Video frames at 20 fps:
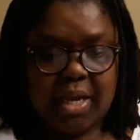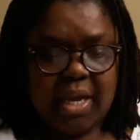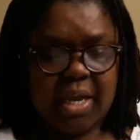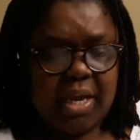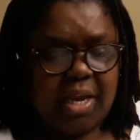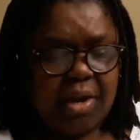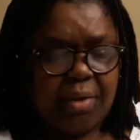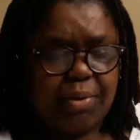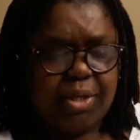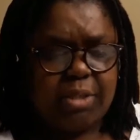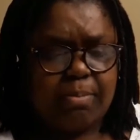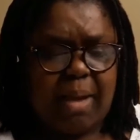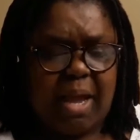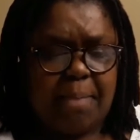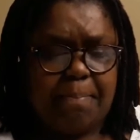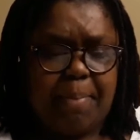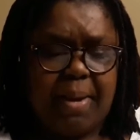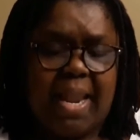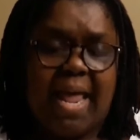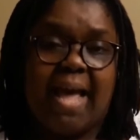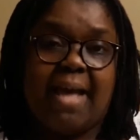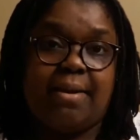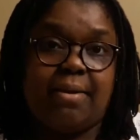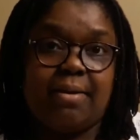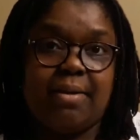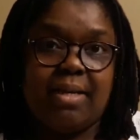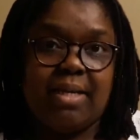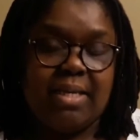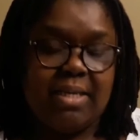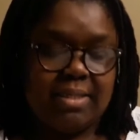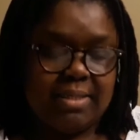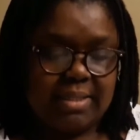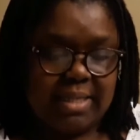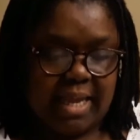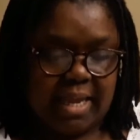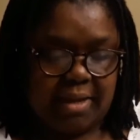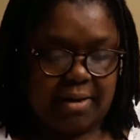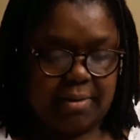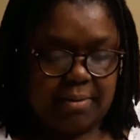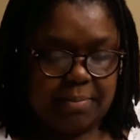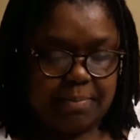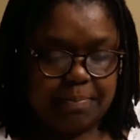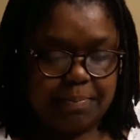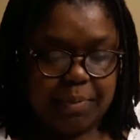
"Here is my plan," he said.